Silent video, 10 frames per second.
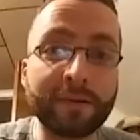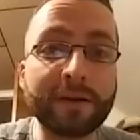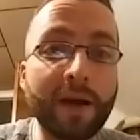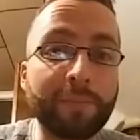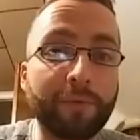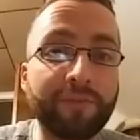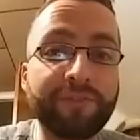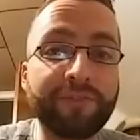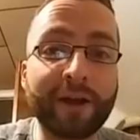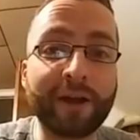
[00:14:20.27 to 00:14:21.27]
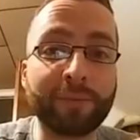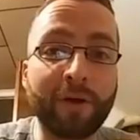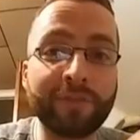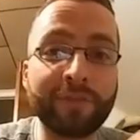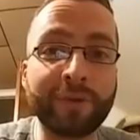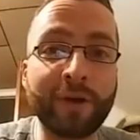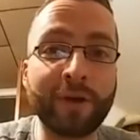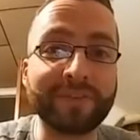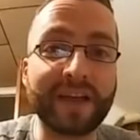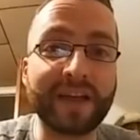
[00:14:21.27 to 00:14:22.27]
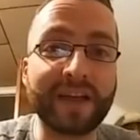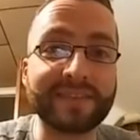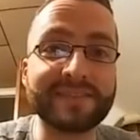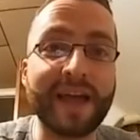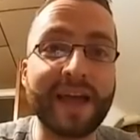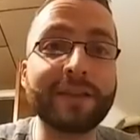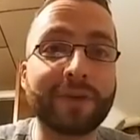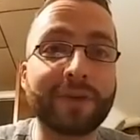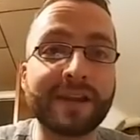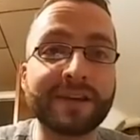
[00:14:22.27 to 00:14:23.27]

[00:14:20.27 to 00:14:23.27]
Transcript: Couple fireballs. We almost got that Sally ready to